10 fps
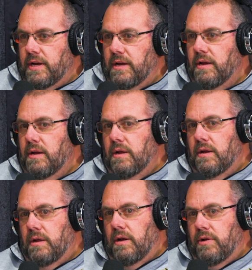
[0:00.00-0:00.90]
going to,
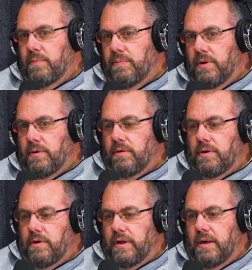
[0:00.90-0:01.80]

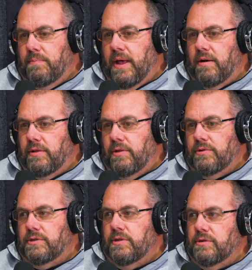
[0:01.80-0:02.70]
you're getting better at
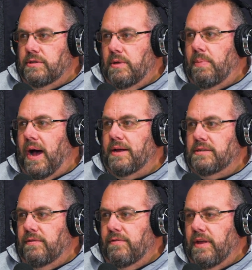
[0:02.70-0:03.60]
the positive